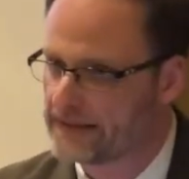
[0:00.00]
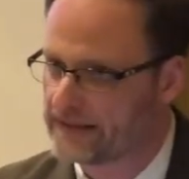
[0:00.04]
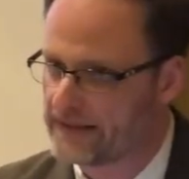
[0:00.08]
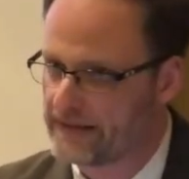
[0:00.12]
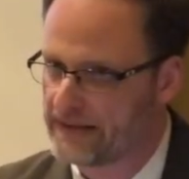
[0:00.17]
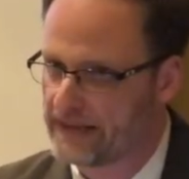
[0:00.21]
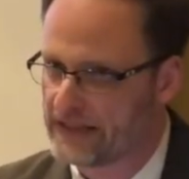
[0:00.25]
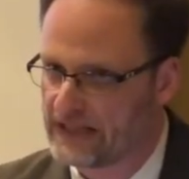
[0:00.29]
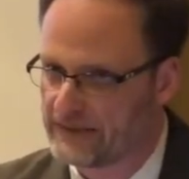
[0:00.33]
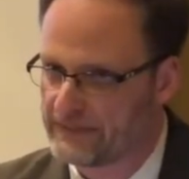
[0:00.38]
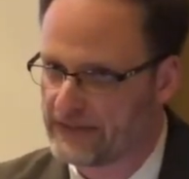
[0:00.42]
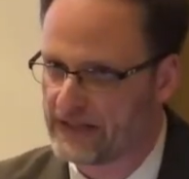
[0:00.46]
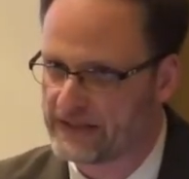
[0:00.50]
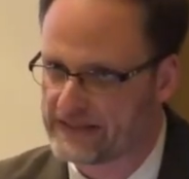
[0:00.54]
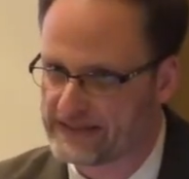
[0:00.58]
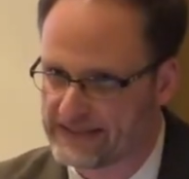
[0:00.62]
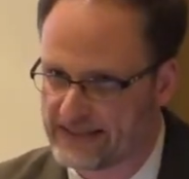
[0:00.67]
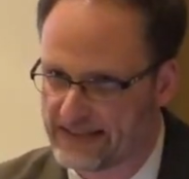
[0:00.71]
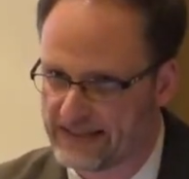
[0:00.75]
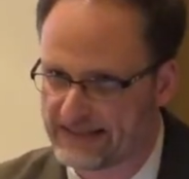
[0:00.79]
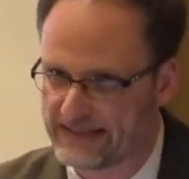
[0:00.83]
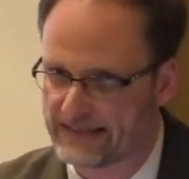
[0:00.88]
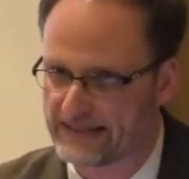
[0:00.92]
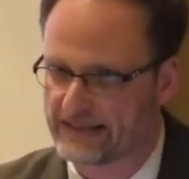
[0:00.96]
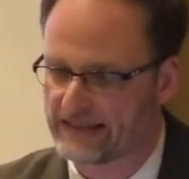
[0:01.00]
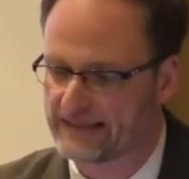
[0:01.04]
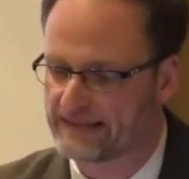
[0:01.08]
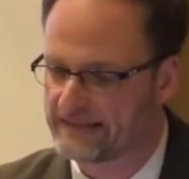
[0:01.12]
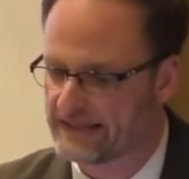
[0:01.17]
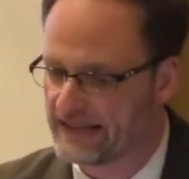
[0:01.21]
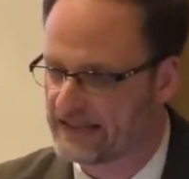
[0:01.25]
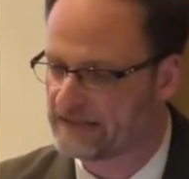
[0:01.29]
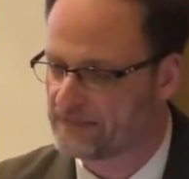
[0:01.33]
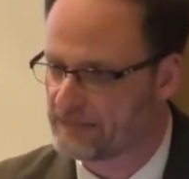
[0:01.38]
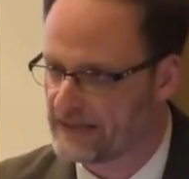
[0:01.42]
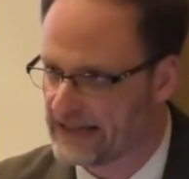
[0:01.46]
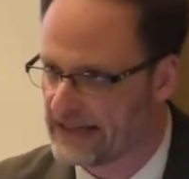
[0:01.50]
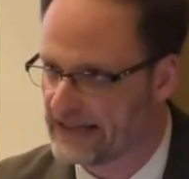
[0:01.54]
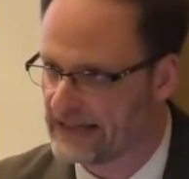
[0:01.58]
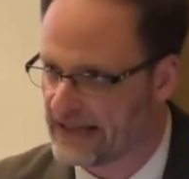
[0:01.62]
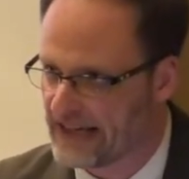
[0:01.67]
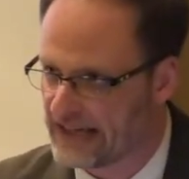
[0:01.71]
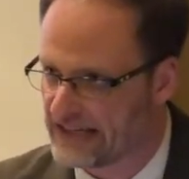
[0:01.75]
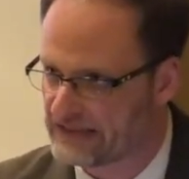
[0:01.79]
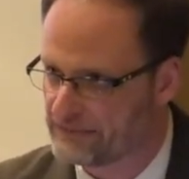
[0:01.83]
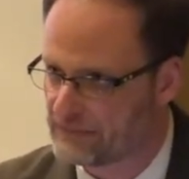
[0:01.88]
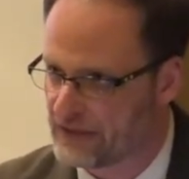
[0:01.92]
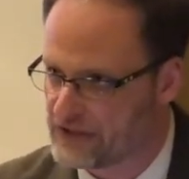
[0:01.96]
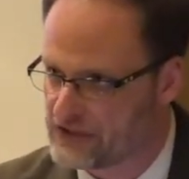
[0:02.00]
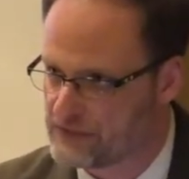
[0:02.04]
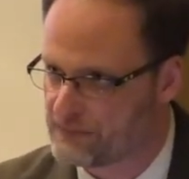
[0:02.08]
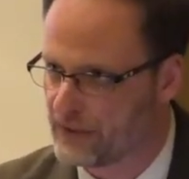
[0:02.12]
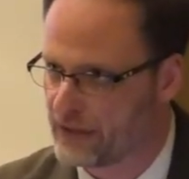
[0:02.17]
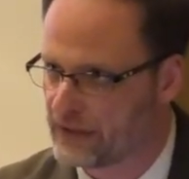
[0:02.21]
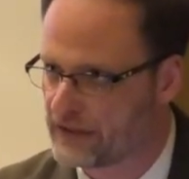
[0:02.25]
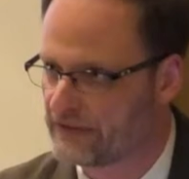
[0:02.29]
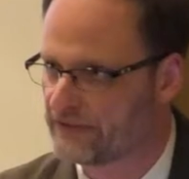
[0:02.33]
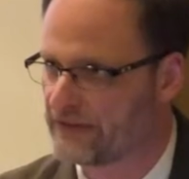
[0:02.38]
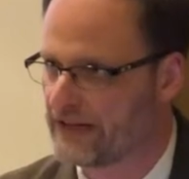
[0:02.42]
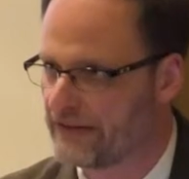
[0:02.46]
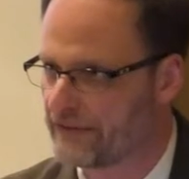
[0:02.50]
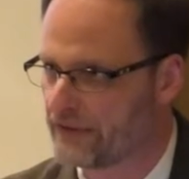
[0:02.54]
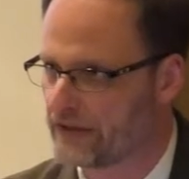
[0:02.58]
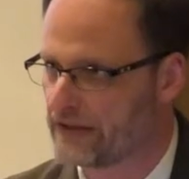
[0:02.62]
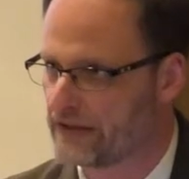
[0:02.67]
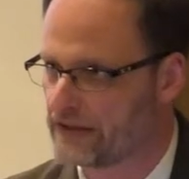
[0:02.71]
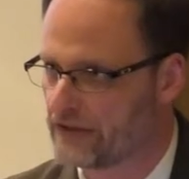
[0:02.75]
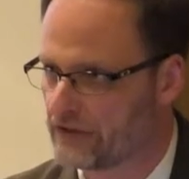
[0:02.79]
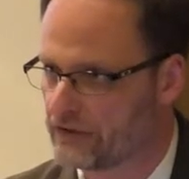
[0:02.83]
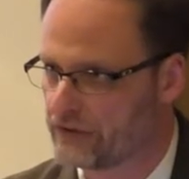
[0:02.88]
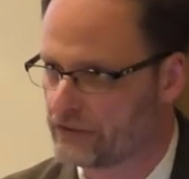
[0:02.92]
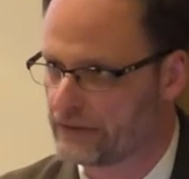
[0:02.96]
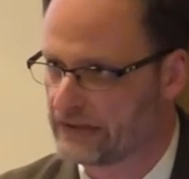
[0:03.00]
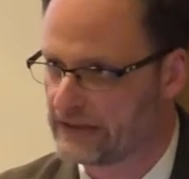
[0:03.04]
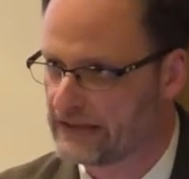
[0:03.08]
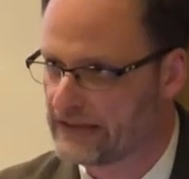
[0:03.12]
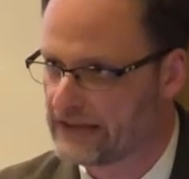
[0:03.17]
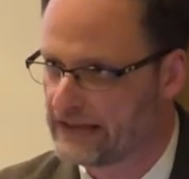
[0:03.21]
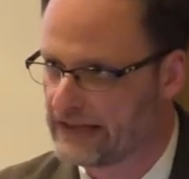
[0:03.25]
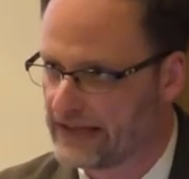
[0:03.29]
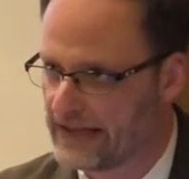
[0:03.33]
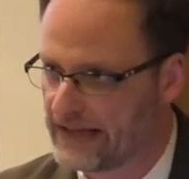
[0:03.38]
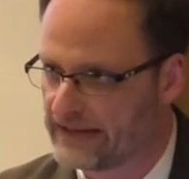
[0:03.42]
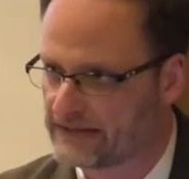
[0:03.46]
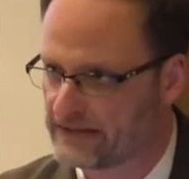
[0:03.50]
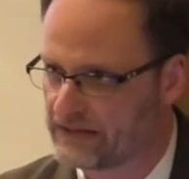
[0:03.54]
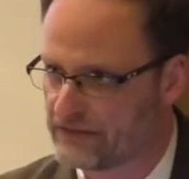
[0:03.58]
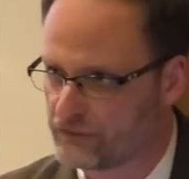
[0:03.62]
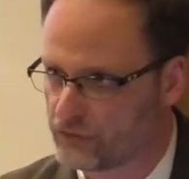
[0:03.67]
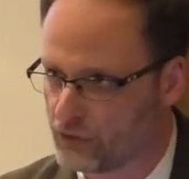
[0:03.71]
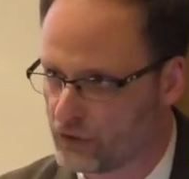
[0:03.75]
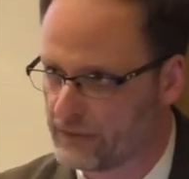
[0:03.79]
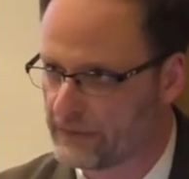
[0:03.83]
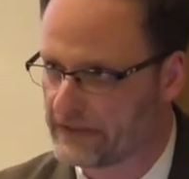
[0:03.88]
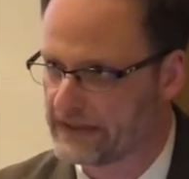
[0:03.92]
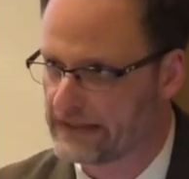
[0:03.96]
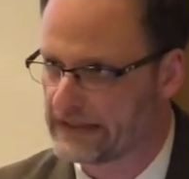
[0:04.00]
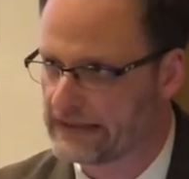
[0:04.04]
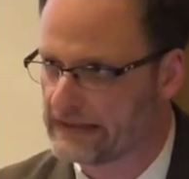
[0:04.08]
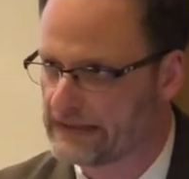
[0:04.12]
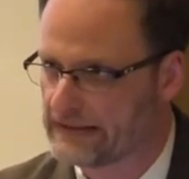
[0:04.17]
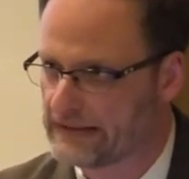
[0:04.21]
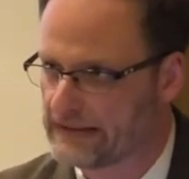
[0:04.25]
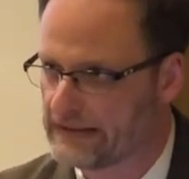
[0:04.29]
to think about dissidence as being as much part of African history as conformity.